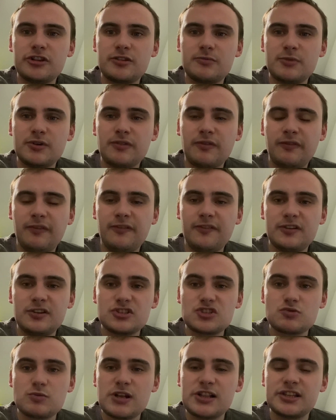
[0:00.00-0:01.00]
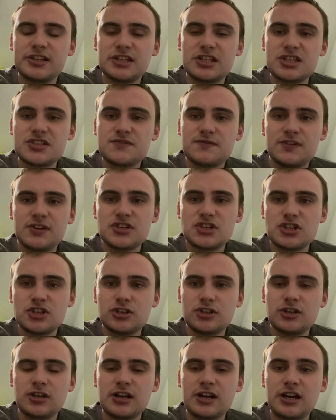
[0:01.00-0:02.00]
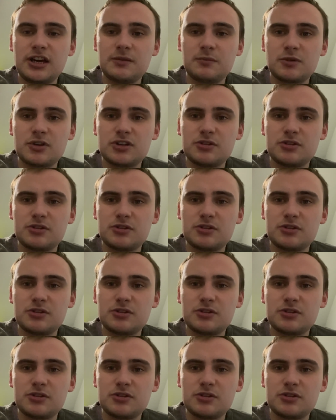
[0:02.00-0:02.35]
of the month. As well, in this video I'm